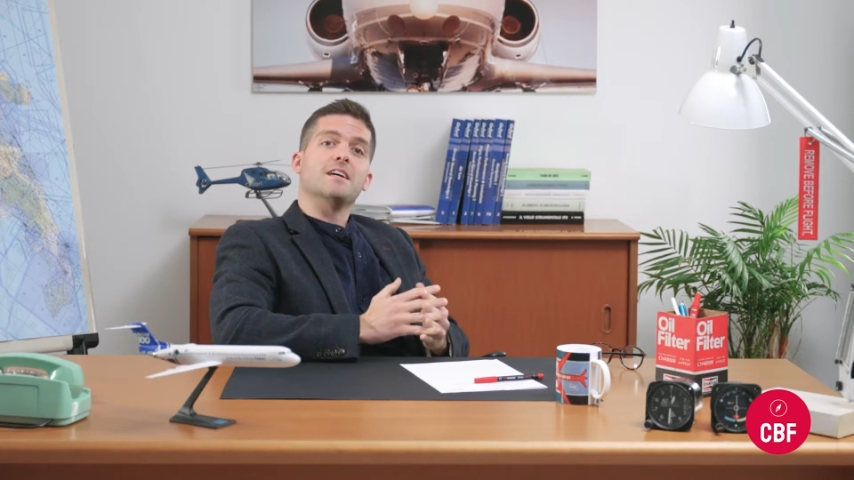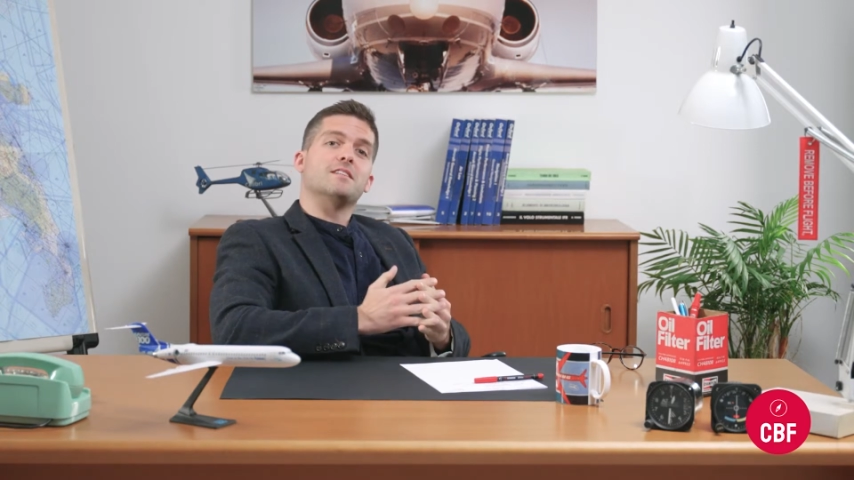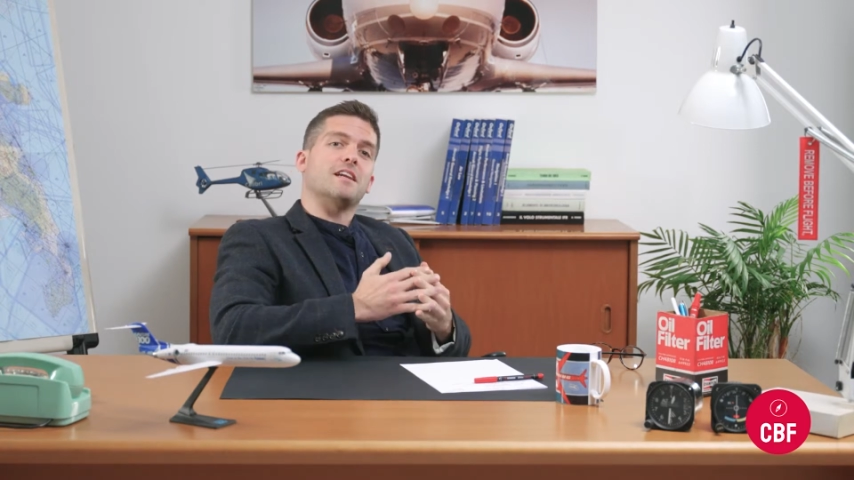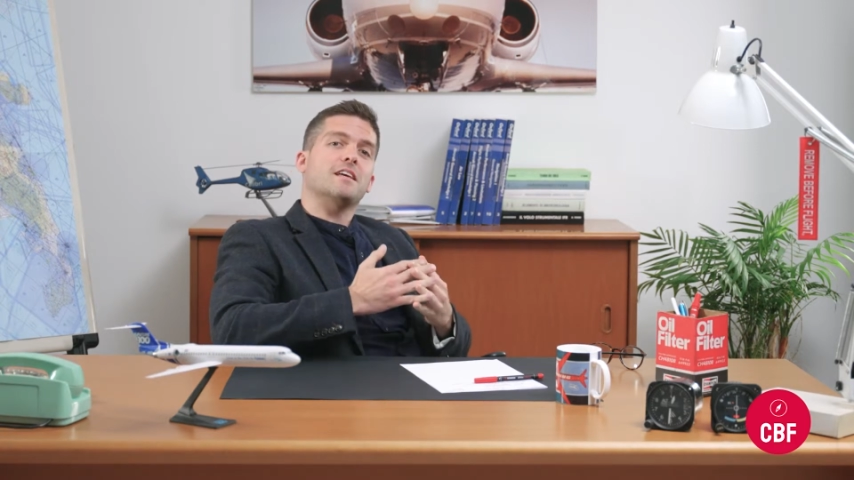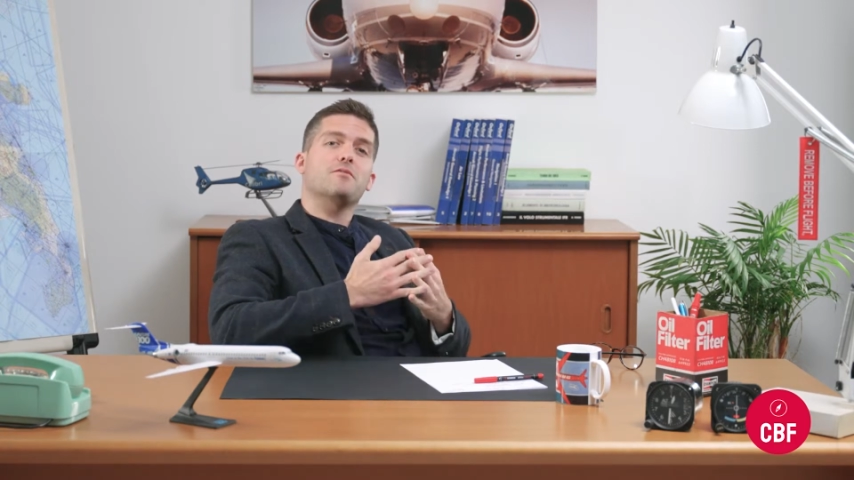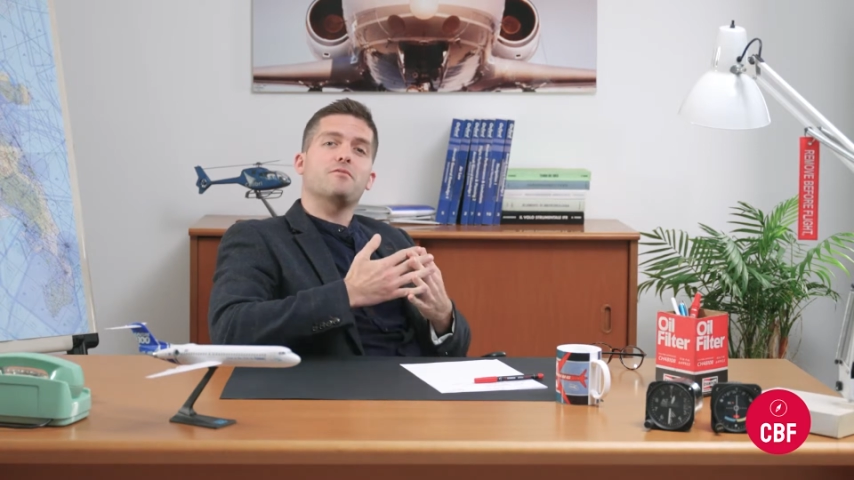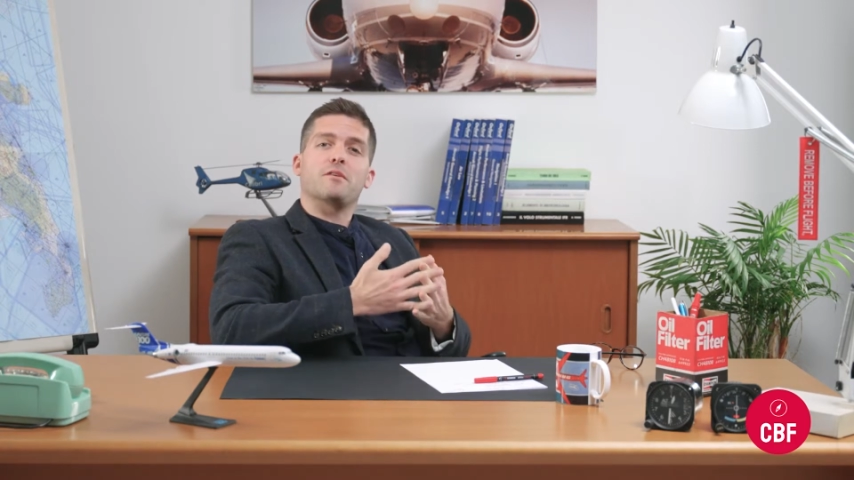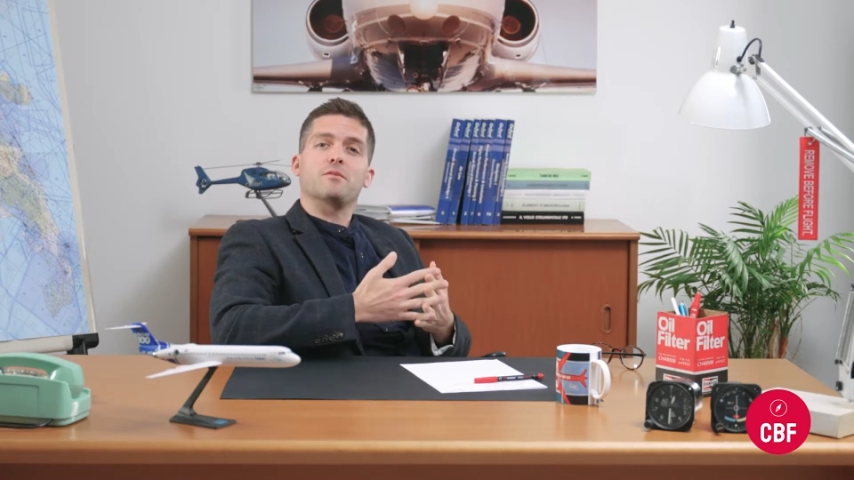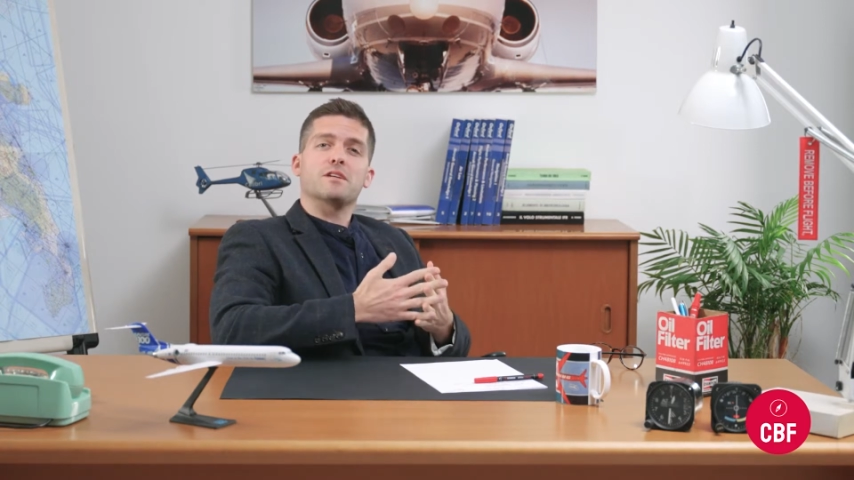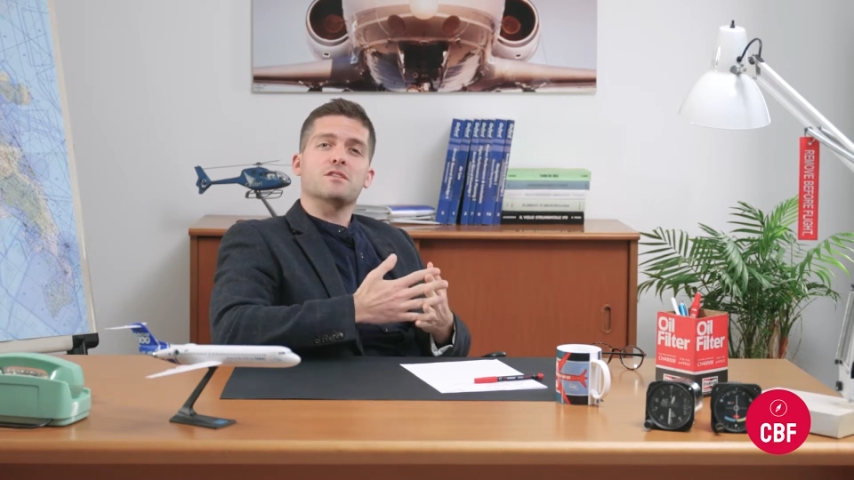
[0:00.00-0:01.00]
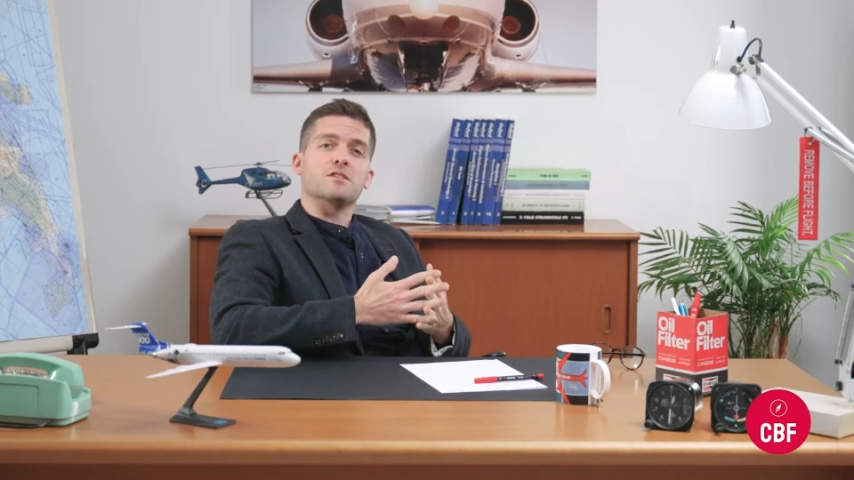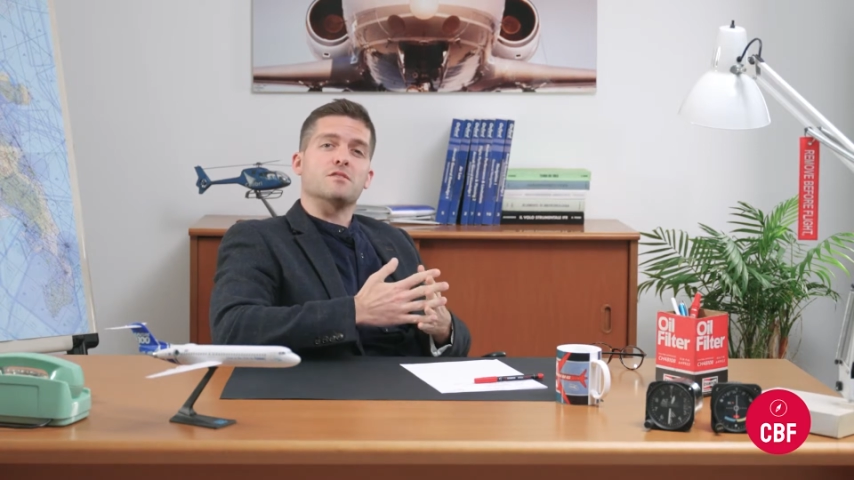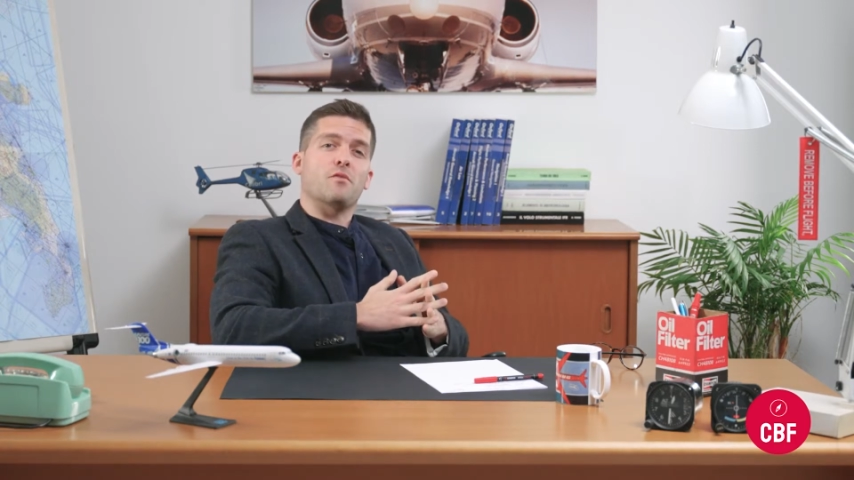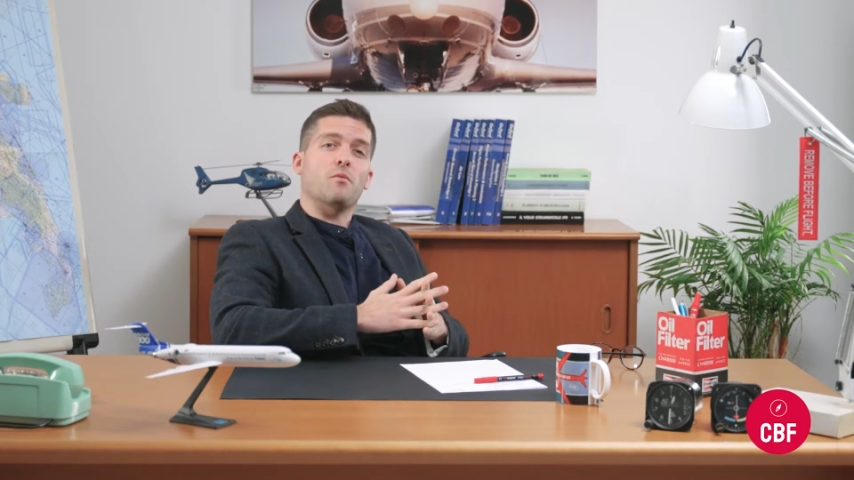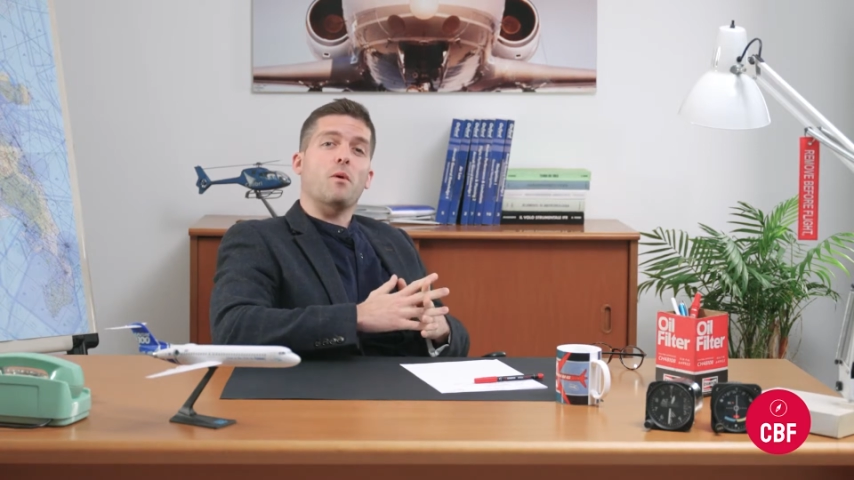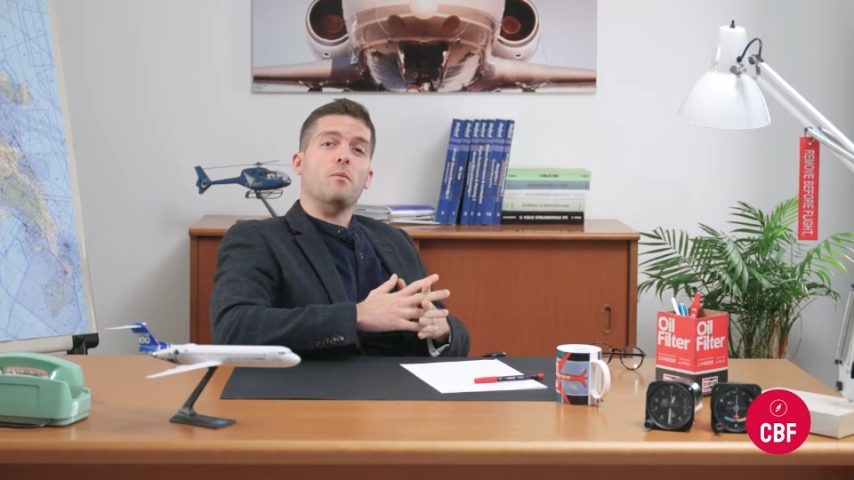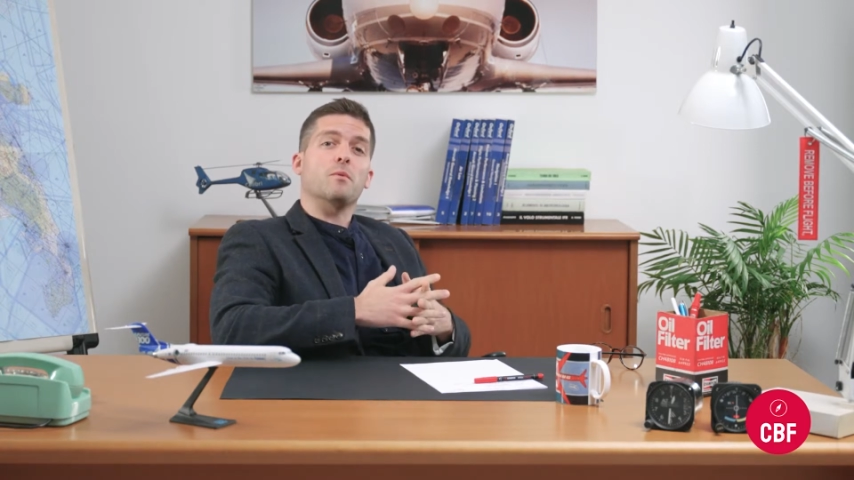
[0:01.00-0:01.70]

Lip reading: to lay the foundations for what